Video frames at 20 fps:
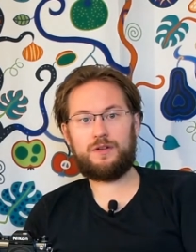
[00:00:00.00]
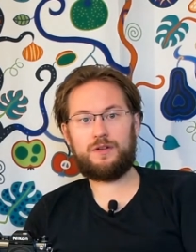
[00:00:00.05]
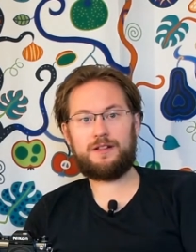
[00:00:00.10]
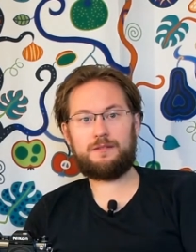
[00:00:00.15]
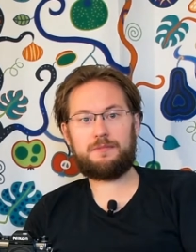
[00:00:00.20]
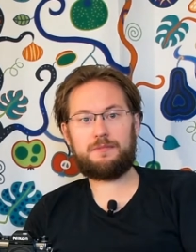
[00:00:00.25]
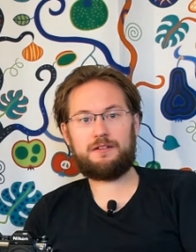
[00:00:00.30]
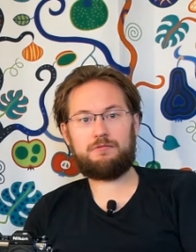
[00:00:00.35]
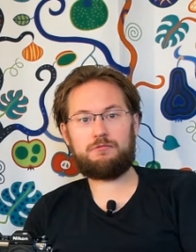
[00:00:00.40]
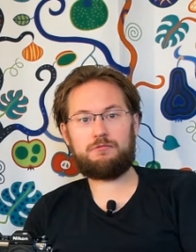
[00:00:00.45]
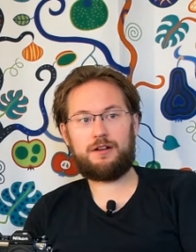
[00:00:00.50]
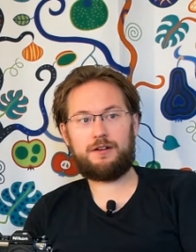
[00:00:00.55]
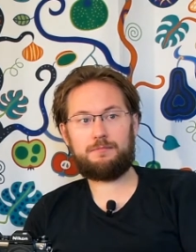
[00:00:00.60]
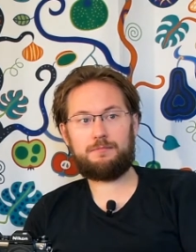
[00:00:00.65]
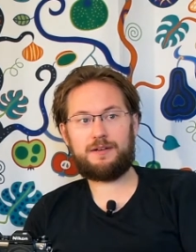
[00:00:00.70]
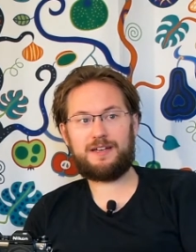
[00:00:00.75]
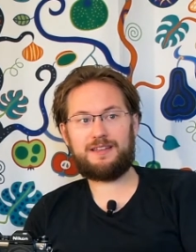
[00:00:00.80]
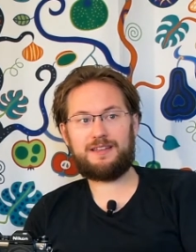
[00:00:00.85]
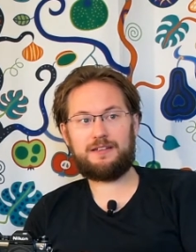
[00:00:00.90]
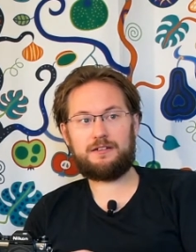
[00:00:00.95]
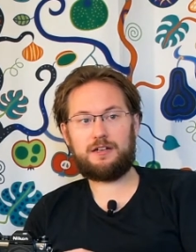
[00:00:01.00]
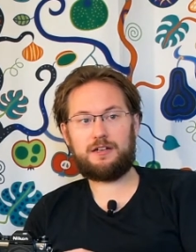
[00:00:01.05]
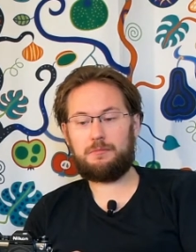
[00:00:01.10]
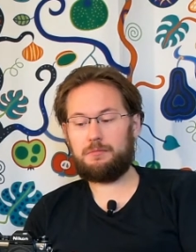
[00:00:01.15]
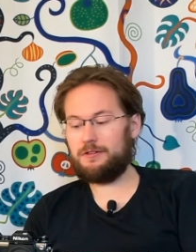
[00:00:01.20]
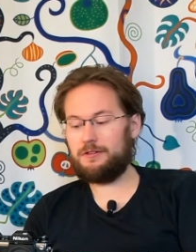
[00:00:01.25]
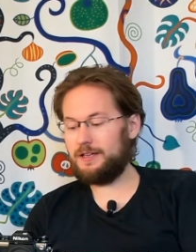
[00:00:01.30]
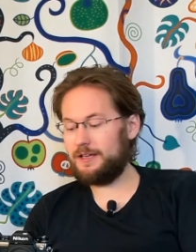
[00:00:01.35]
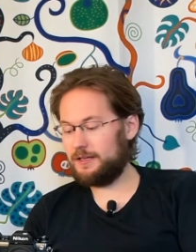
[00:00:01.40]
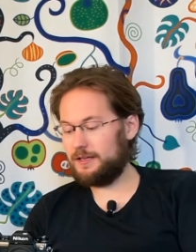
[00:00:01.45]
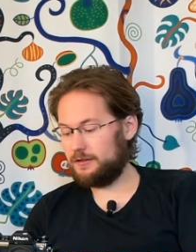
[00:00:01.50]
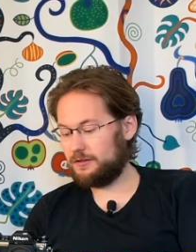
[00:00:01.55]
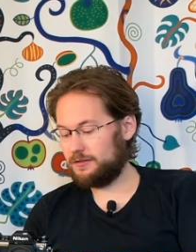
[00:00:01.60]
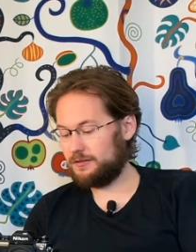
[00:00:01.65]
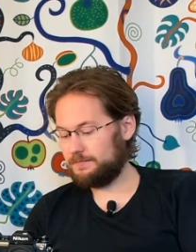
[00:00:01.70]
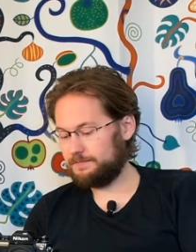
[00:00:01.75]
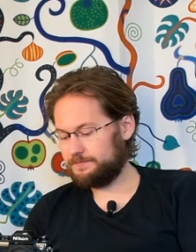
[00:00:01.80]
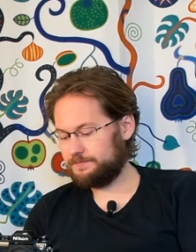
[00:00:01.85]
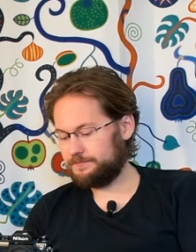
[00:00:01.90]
will be run by the AA's.